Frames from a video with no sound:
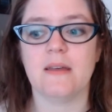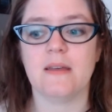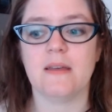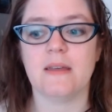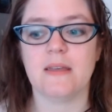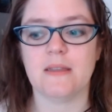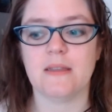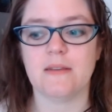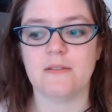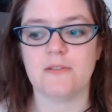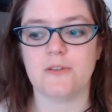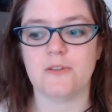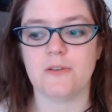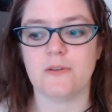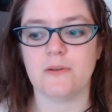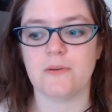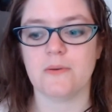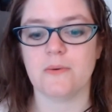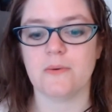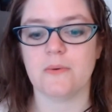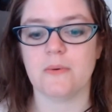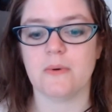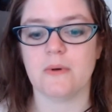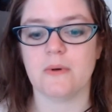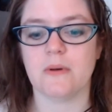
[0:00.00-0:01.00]

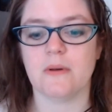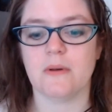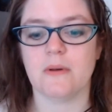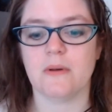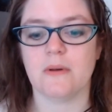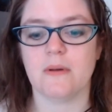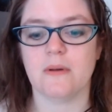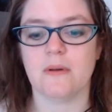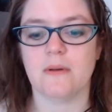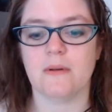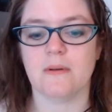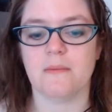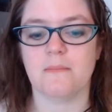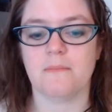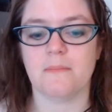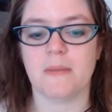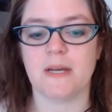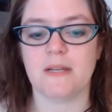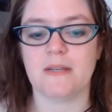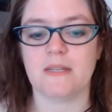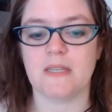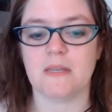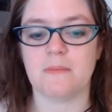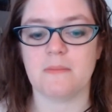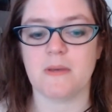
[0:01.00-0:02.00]
into my
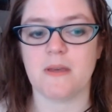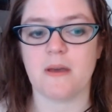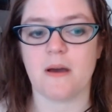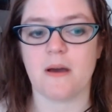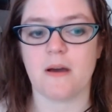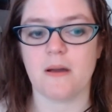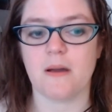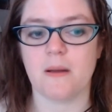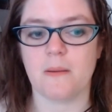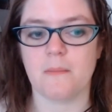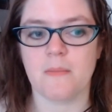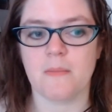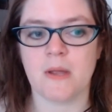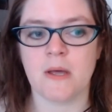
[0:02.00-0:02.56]
TBR.